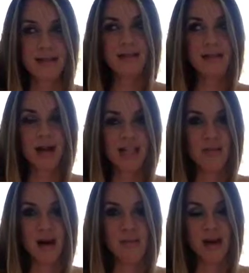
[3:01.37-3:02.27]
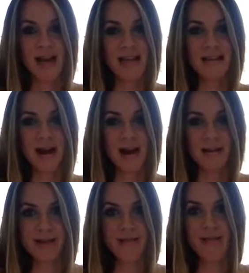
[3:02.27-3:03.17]
sounds strange, but on Mondays, I
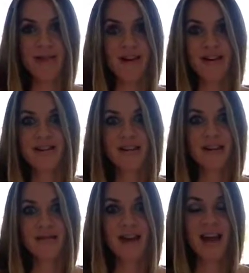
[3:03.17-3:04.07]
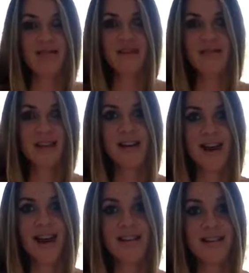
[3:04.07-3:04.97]
always have a lot of energy and I feel really
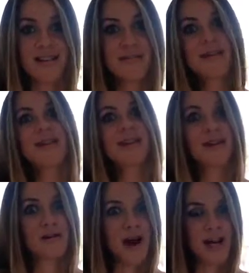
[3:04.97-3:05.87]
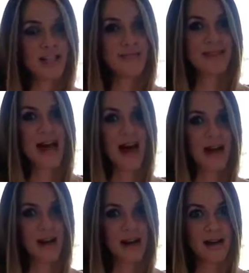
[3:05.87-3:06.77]
great. And then Tuesdays, I crash and I'm
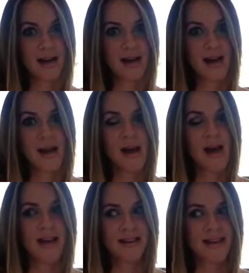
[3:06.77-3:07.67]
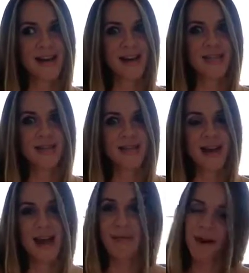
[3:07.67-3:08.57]
tired. And it kind of feels
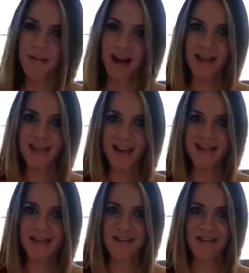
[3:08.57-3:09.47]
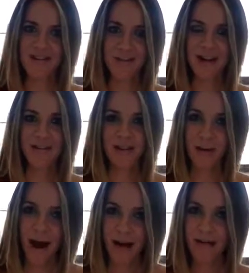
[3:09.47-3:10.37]
like, hey, wait a minute, I thought I started off the week really
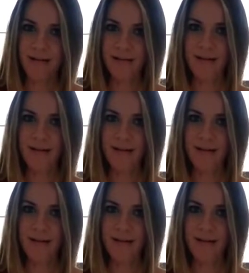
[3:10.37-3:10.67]
well.